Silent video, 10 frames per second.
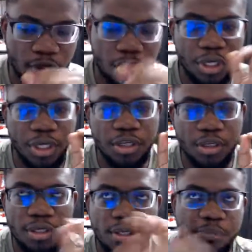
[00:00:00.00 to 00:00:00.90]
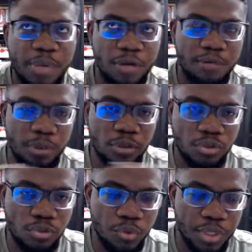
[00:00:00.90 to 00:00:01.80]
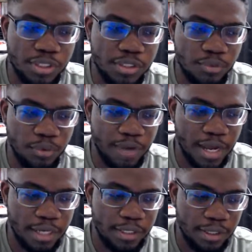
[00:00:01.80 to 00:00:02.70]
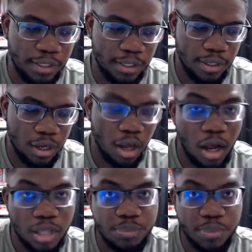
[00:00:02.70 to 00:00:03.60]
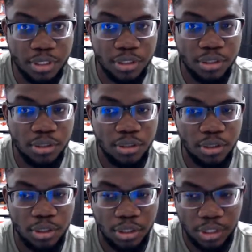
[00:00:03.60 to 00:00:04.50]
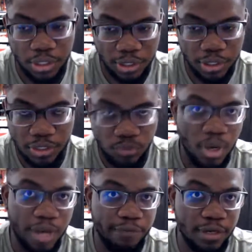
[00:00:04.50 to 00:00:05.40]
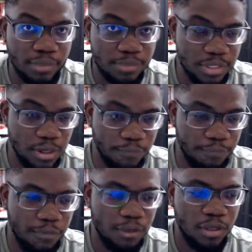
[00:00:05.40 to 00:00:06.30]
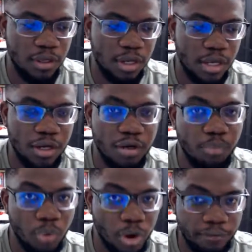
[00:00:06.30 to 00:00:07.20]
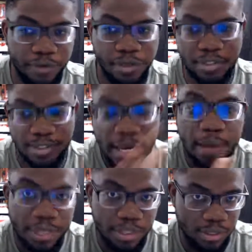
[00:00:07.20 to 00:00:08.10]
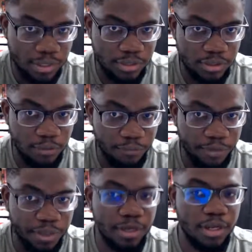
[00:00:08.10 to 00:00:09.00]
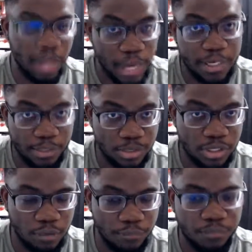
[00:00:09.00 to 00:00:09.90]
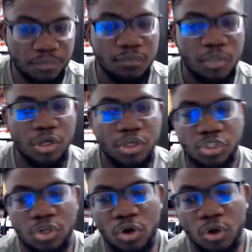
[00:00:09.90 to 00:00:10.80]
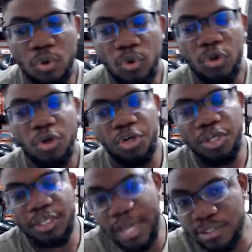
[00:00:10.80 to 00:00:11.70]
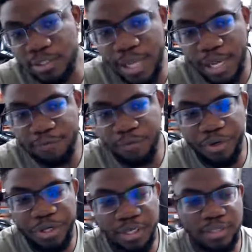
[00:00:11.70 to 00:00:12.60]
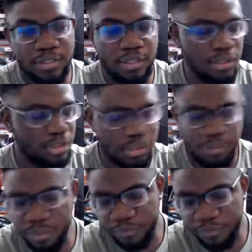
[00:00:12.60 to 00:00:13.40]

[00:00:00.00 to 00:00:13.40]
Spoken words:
In the span of about 2 weeks, we've had a husband killing his wife and himself, and then a boyfriend stabbing his girlfriend and himself. So the title I have for it is a little bit of an